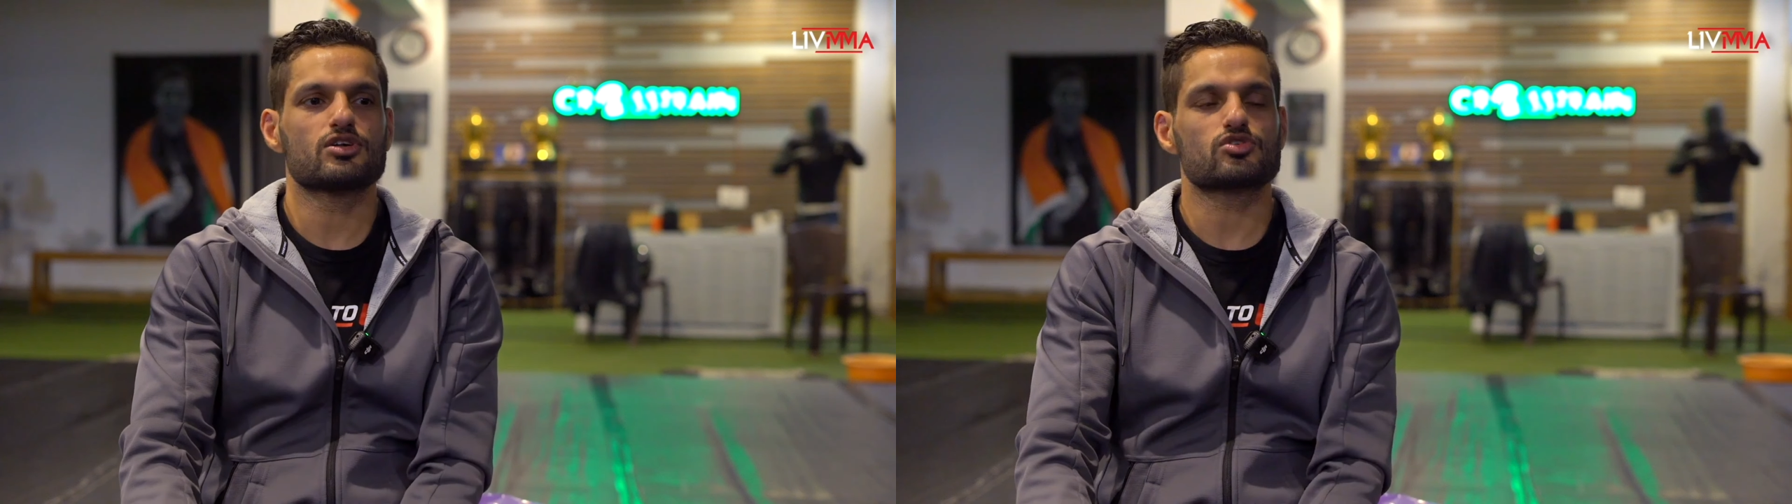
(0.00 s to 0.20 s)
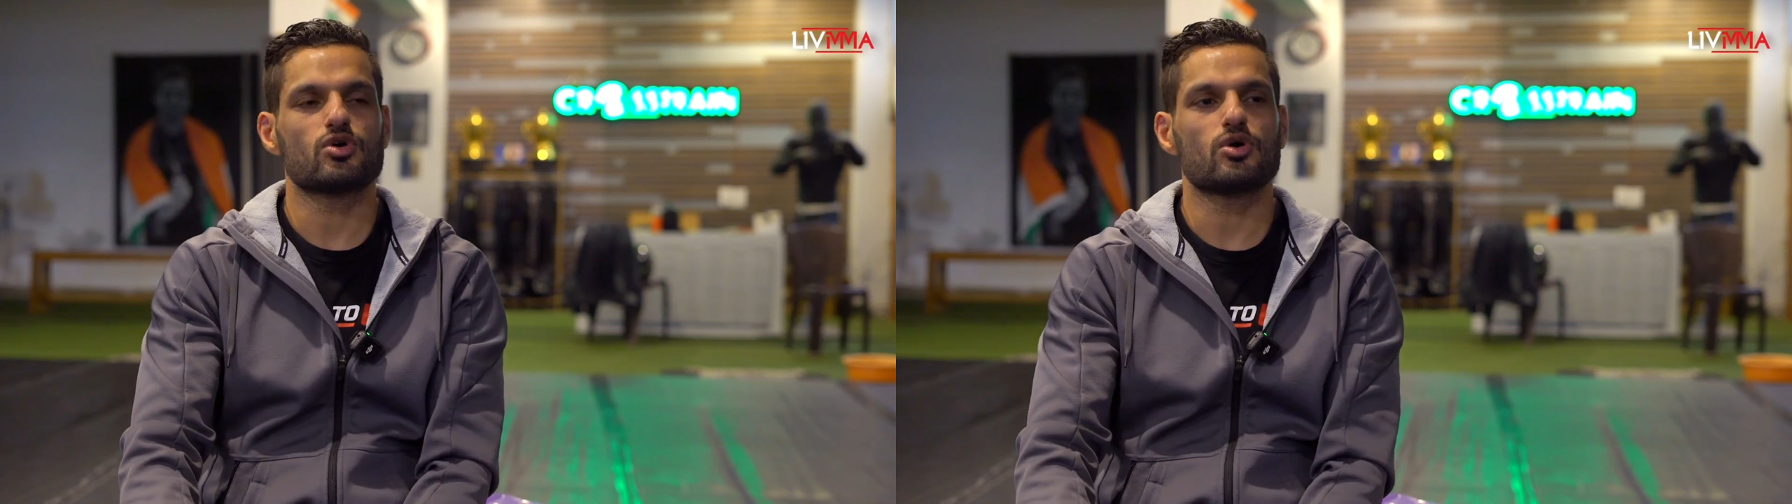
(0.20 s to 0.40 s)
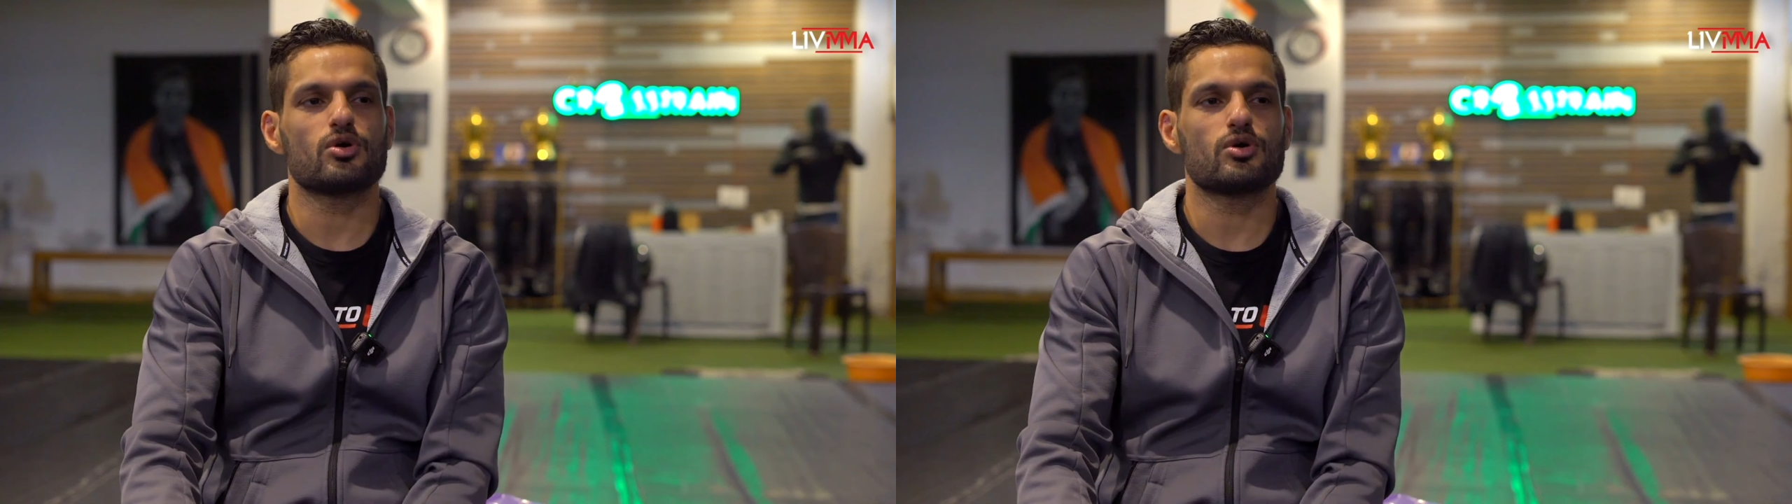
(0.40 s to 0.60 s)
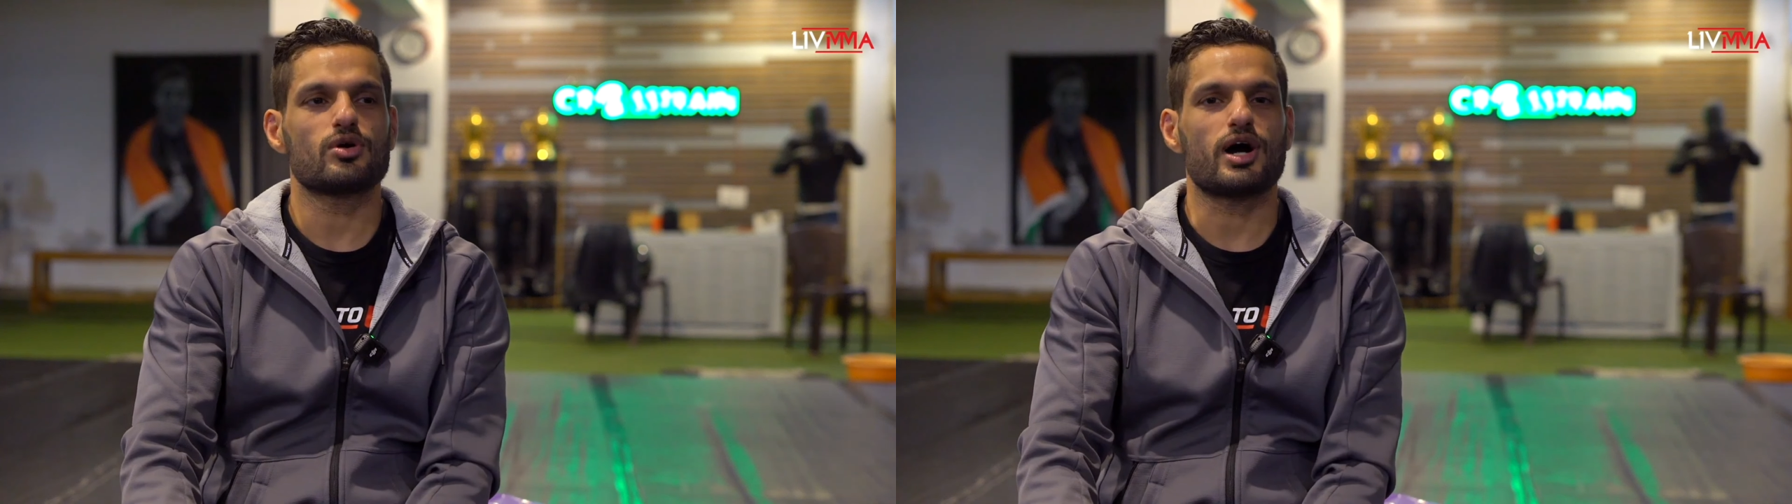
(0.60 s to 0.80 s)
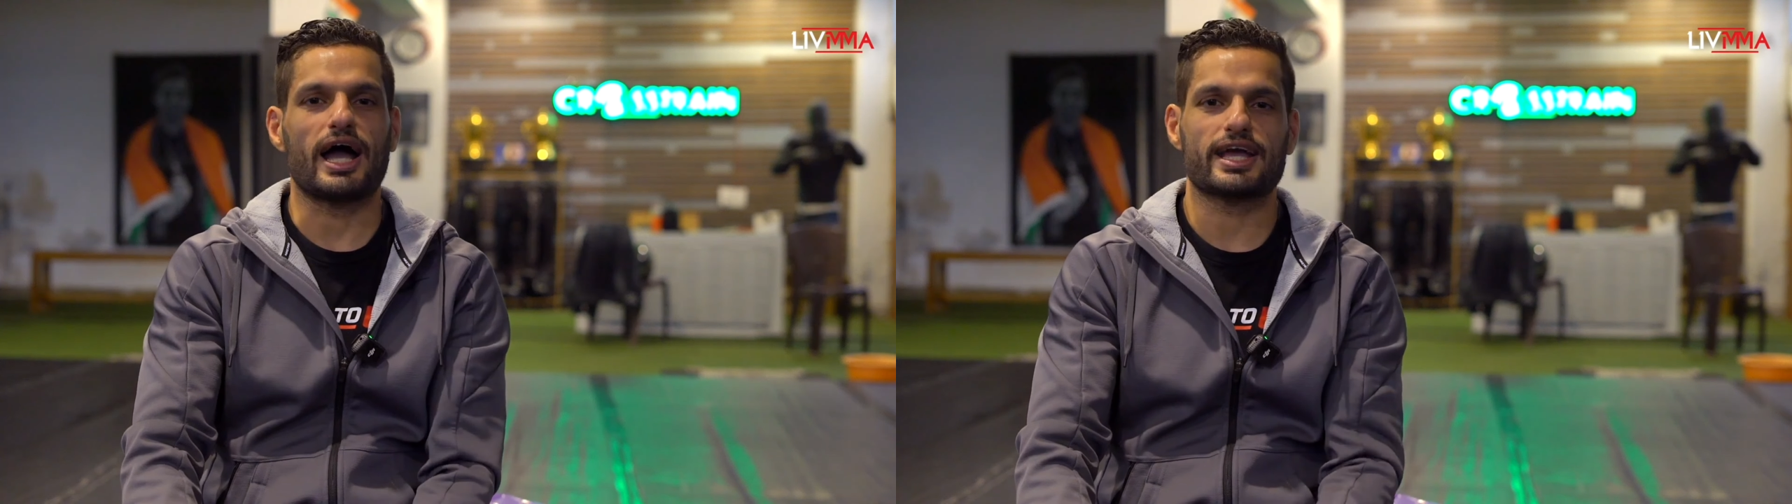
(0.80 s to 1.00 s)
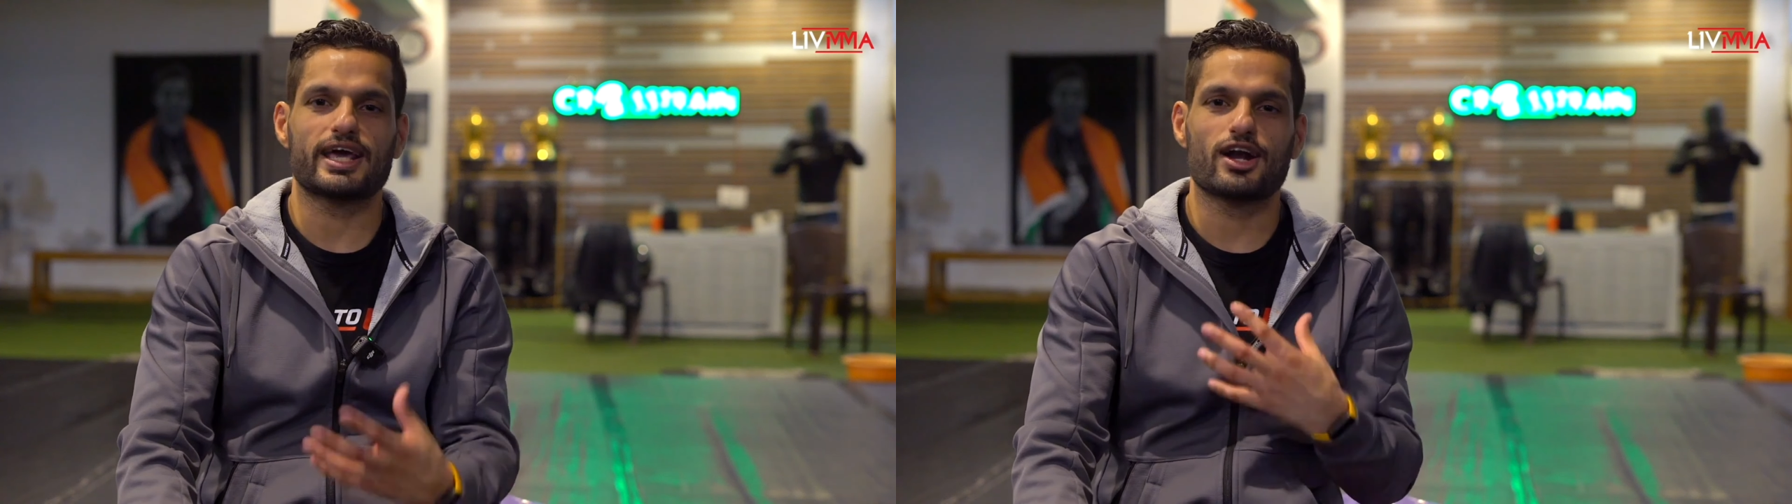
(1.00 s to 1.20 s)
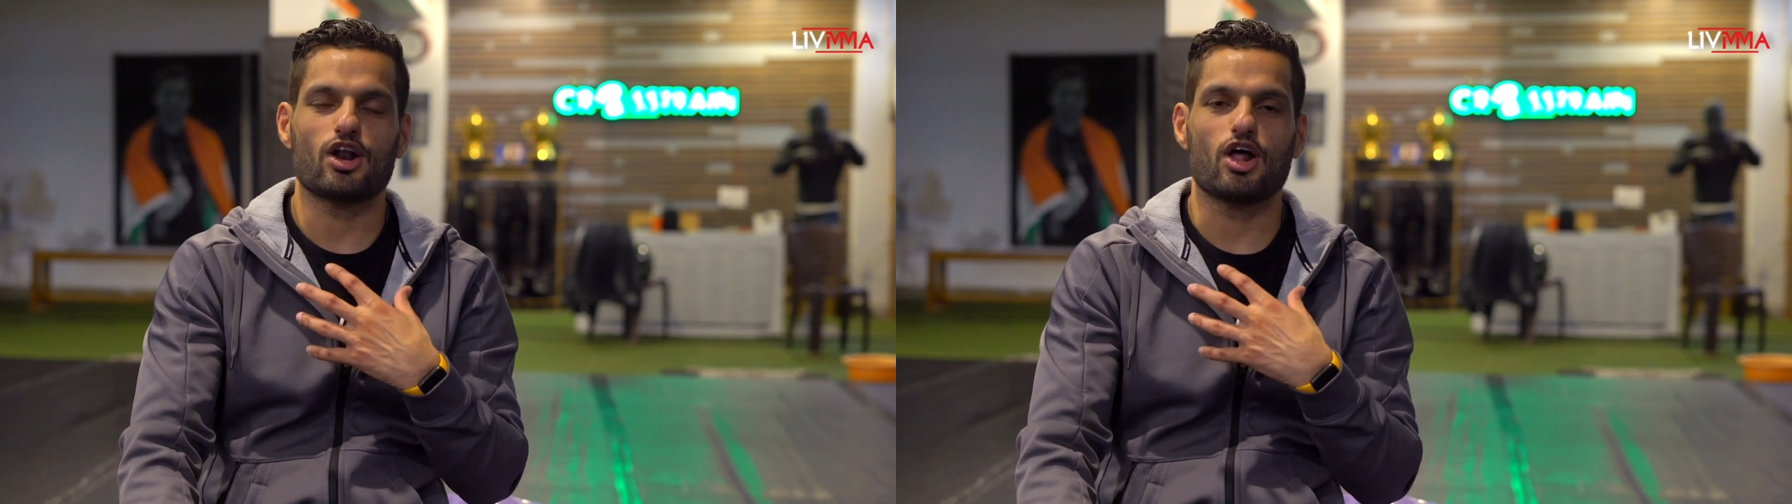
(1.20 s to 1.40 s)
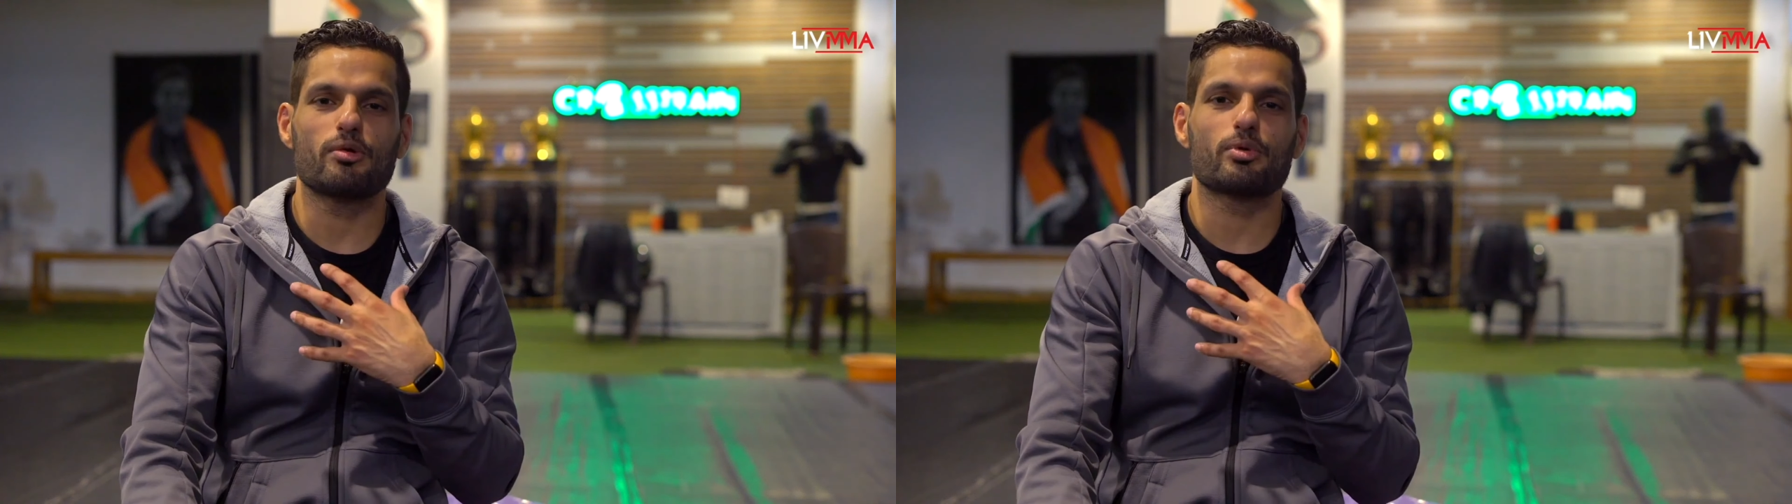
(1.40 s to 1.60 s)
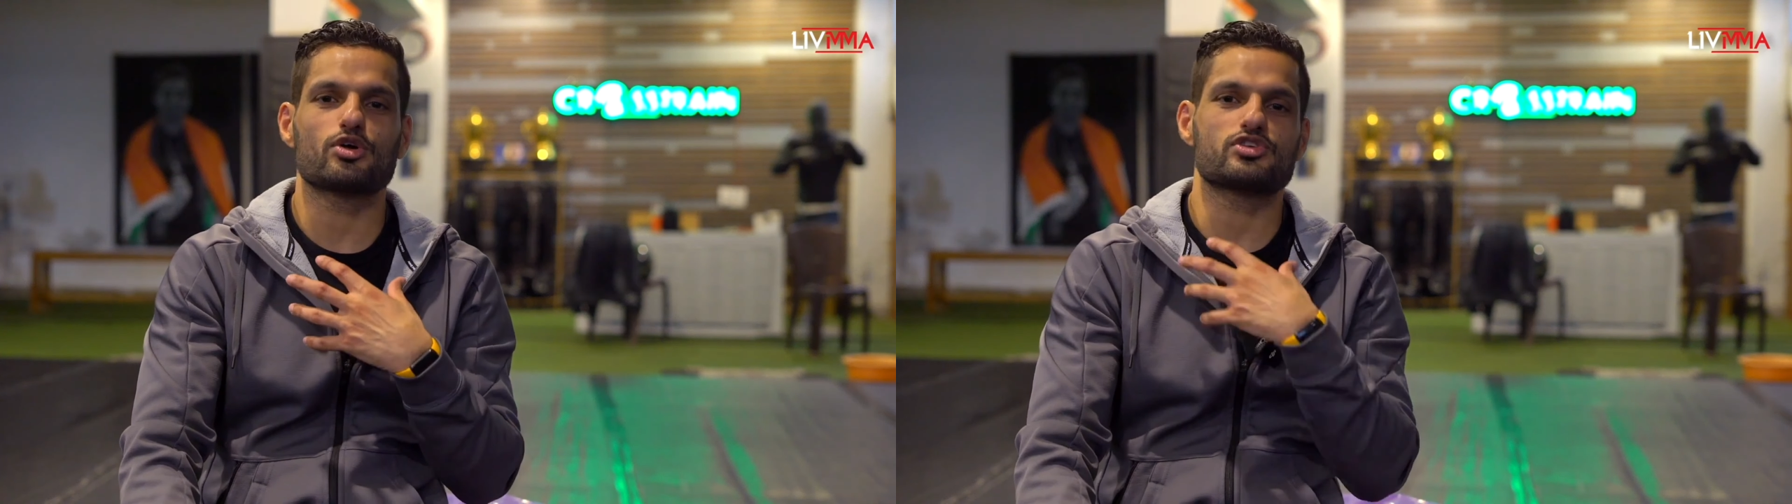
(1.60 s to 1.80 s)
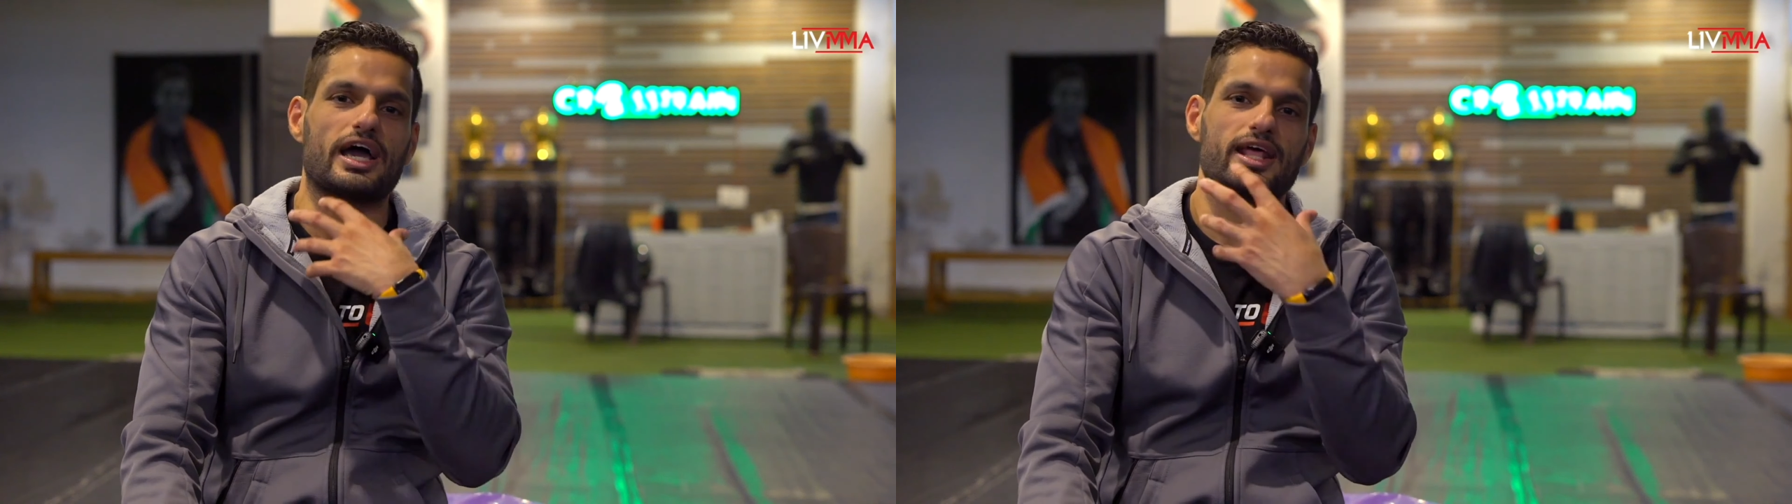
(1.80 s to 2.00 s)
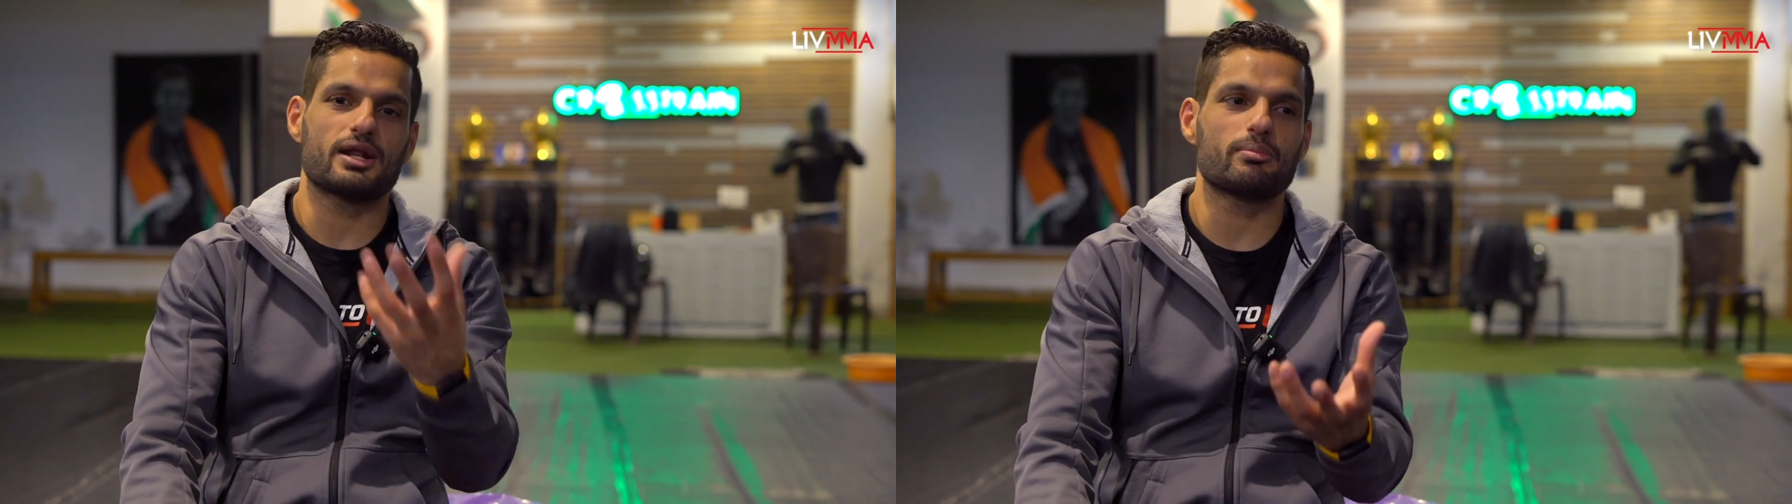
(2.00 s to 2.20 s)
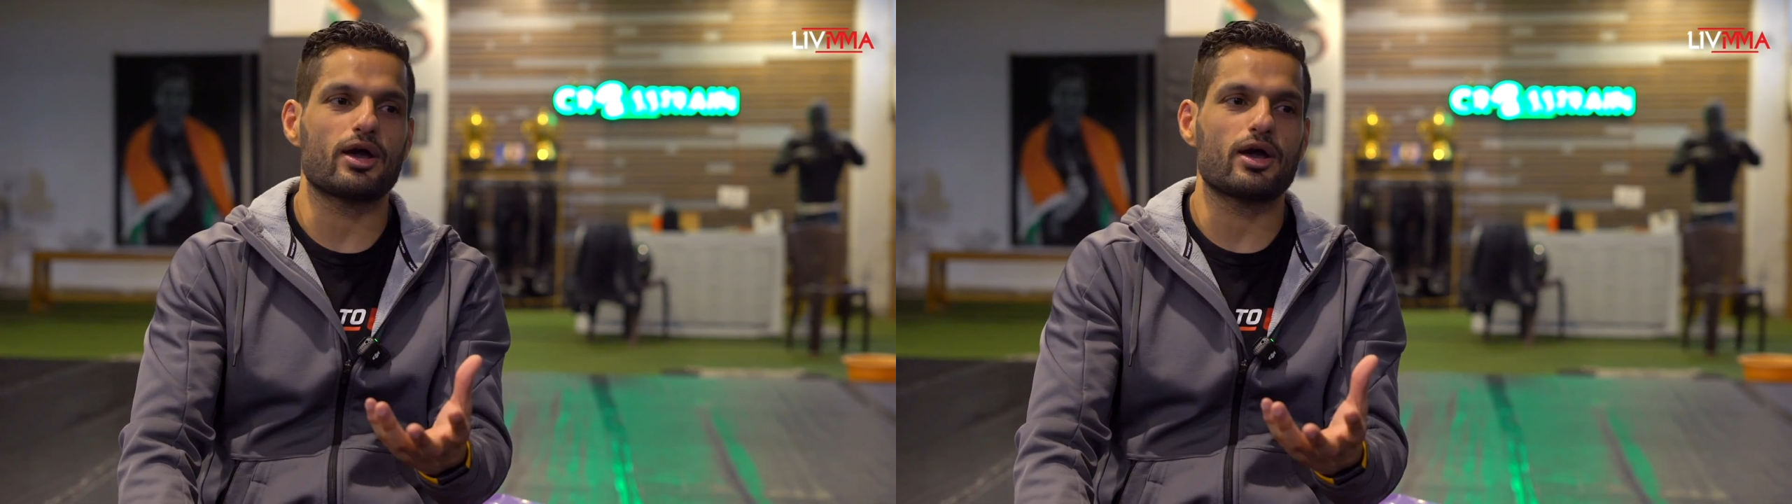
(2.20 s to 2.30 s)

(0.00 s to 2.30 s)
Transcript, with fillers: So I get it a lot because I run